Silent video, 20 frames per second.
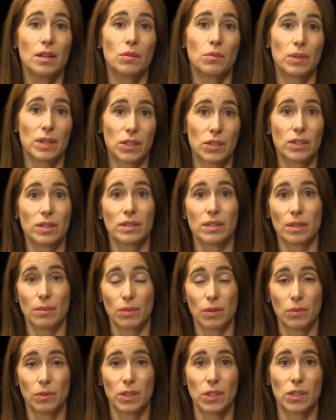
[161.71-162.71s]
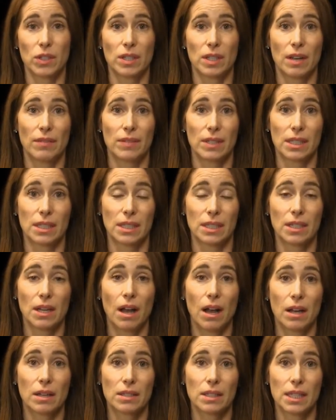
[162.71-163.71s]
which some of which is obviously
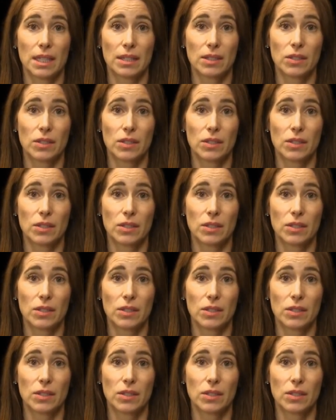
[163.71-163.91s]
toxic.